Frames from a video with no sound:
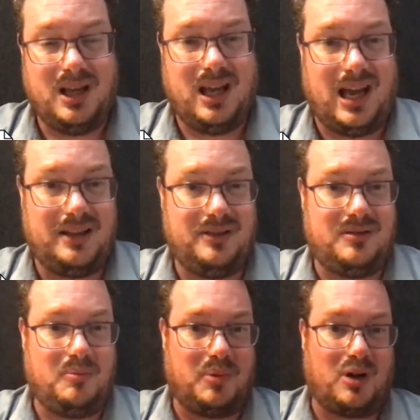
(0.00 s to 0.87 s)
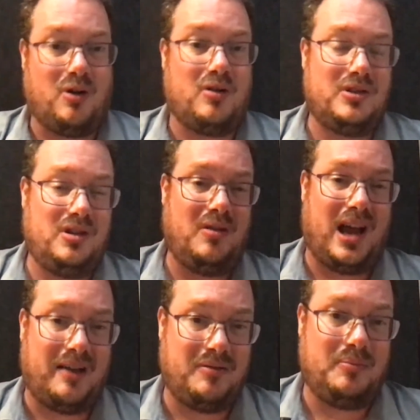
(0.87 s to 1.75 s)
And because you
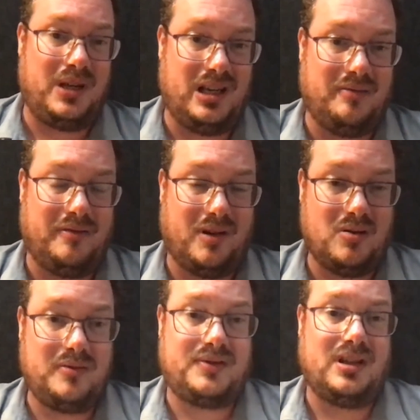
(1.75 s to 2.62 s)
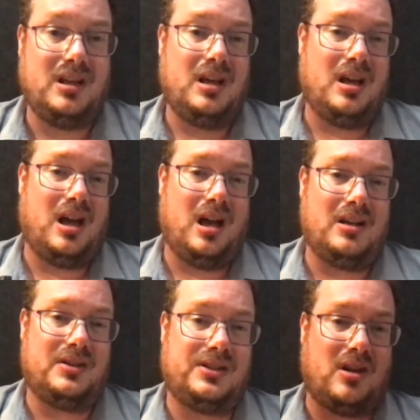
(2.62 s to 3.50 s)
haven't been involved
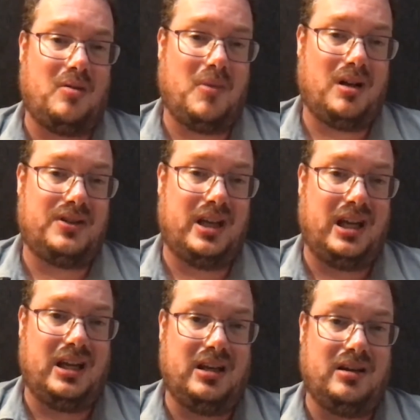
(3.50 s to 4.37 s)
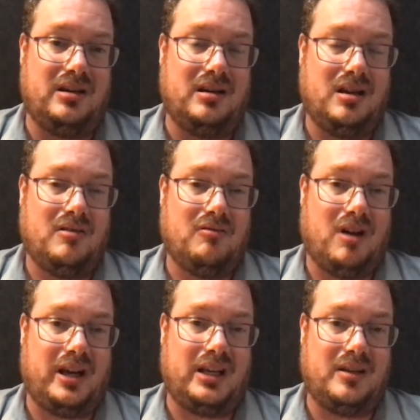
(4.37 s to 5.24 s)
so much in
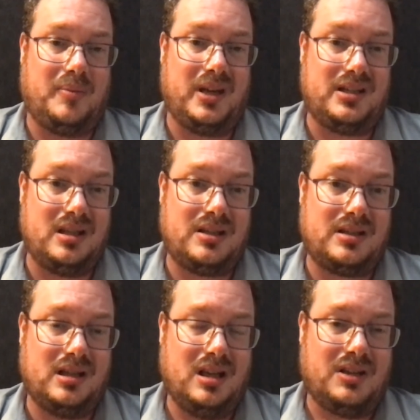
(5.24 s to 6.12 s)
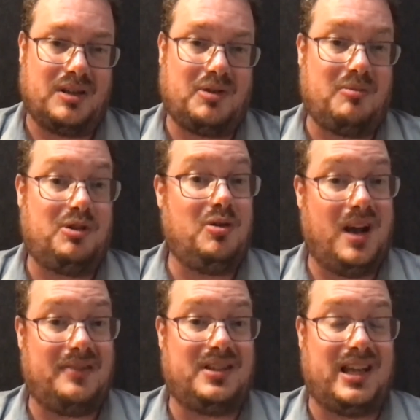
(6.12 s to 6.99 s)
running the business, sometimes you
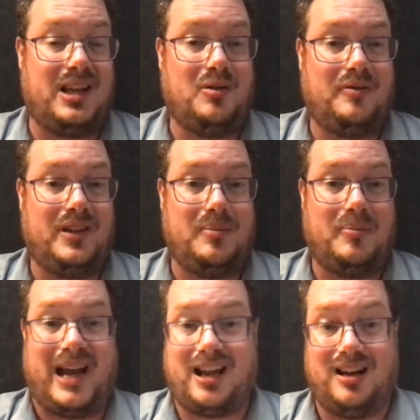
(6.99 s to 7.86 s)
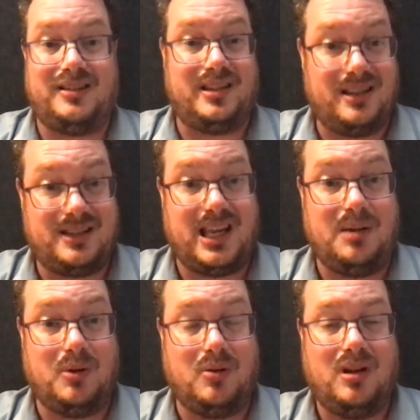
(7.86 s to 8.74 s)
have to get your feet back under the
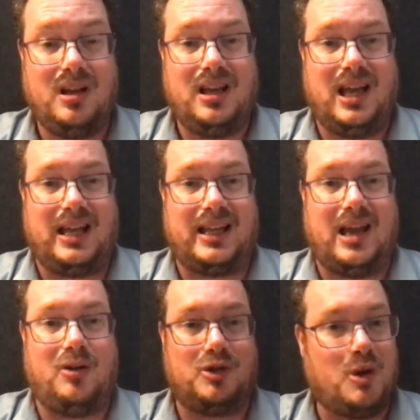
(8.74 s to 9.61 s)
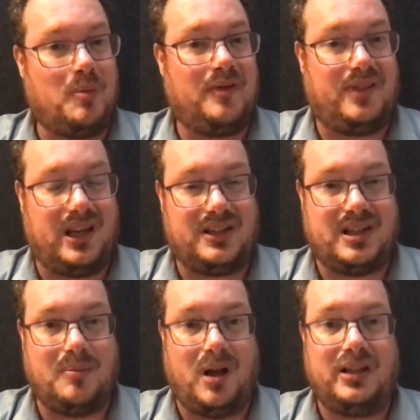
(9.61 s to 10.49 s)
table and get on top of things that
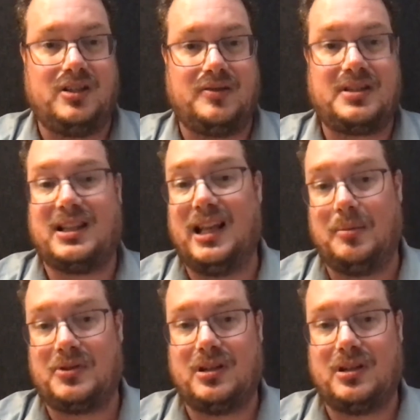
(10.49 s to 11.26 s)
might have slipped